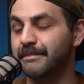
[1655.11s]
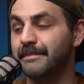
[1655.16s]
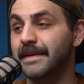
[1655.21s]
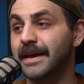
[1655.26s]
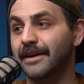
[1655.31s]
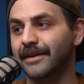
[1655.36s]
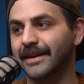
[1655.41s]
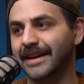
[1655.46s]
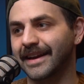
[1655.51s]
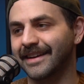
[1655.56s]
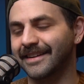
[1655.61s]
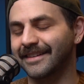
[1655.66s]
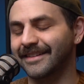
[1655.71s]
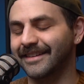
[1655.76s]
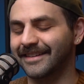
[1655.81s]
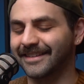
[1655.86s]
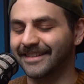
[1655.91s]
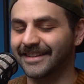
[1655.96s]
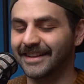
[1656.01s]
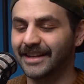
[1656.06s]
Mary
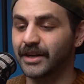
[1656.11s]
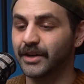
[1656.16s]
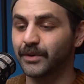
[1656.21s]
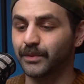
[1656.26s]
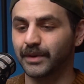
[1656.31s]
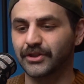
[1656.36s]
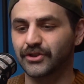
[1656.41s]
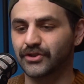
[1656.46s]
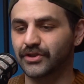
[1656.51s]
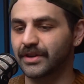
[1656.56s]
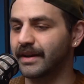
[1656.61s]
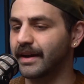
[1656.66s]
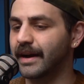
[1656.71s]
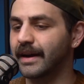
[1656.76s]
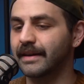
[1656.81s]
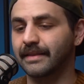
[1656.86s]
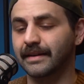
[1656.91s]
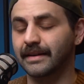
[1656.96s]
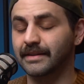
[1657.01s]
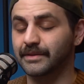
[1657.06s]
analog, which I
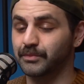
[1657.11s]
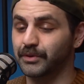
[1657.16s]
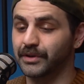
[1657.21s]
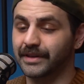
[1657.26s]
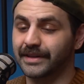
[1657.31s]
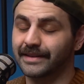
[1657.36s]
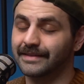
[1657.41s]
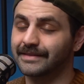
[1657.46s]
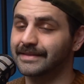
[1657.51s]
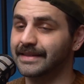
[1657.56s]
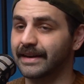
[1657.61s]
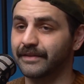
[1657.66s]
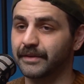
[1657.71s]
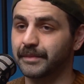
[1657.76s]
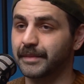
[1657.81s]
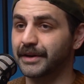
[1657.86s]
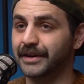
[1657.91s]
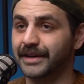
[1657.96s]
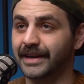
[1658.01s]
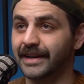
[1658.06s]
think is brilliant to have a
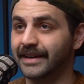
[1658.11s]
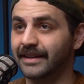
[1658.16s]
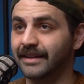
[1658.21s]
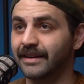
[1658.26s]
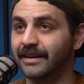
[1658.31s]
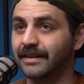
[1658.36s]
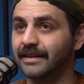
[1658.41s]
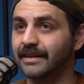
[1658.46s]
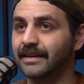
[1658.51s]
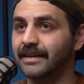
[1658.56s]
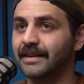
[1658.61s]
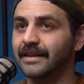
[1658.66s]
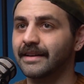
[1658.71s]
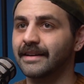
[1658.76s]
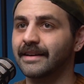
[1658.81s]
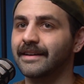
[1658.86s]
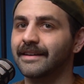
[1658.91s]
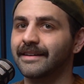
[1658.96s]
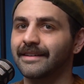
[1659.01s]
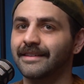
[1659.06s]
yeah. Mary analog.
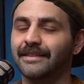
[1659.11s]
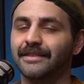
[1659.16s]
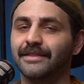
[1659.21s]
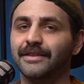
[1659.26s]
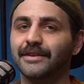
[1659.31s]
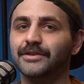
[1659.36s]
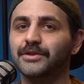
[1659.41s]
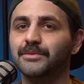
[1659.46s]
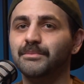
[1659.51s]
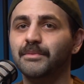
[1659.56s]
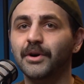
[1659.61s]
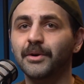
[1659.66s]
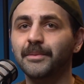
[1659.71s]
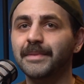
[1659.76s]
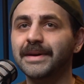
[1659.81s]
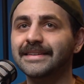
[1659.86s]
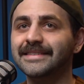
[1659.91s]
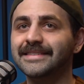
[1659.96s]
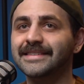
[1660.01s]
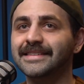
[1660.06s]
There's a
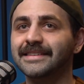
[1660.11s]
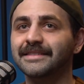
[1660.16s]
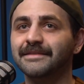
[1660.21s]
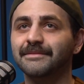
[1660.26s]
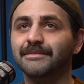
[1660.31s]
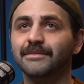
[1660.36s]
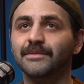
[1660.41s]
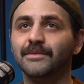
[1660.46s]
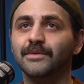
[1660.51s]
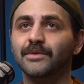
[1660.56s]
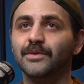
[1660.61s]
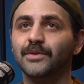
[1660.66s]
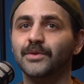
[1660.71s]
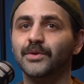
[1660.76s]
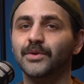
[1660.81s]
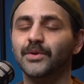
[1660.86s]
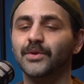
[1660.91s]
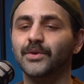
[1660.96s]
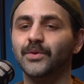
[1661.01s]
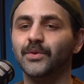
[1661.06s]
moment
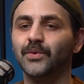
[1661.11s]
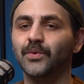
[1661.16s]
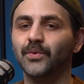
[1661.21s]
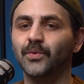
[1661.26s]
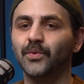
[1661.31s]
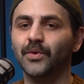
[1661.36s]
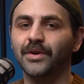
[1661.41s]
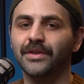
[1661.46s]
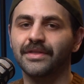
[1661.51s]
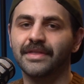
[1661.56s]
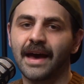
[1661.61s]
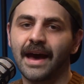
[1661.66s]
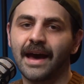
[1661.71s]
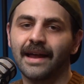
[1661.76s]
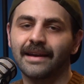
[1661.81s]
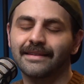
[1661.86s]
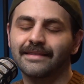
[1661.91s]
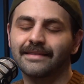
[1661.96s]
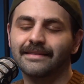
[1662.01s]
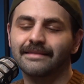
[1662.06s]

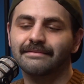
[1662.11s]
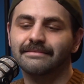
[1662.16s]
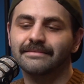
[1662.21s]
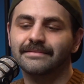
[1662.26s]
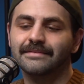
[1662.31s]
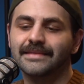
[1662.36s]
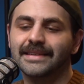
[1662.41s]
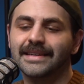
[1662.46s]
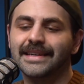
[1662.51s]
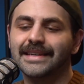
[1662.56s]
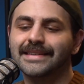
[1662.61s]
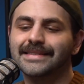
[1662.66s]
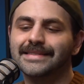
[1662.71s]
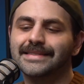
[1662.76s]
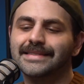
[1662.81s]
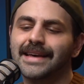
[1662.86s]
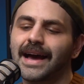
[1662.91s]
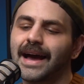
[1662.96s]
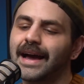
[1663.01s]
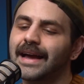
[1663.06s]
that he
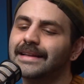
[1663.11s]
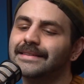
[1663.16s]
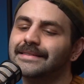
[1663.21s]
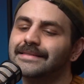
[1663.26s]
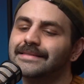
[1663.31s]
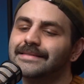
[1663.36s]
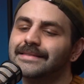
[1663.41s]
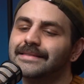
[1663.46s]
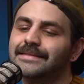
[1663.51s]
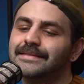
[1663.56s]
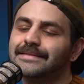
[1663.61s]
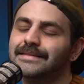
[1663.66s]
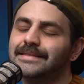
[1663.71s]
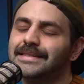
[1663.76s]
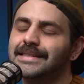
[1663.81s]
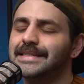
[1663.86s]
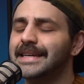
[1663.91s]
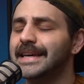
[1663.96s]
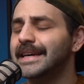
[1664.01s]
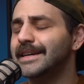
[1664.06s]
decides to
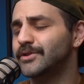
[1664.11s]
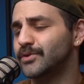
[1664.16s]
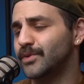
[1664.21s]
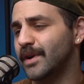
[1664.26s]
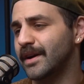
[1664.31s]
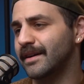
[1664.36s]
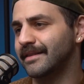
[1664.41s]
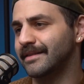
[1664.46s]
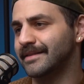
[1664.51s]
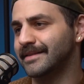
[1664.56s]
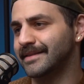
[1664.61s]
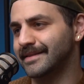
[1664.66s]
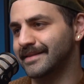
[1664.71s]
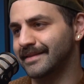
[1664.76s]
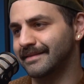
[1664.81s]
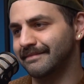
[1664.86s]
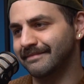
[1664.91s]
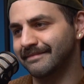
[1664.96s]
take drugs.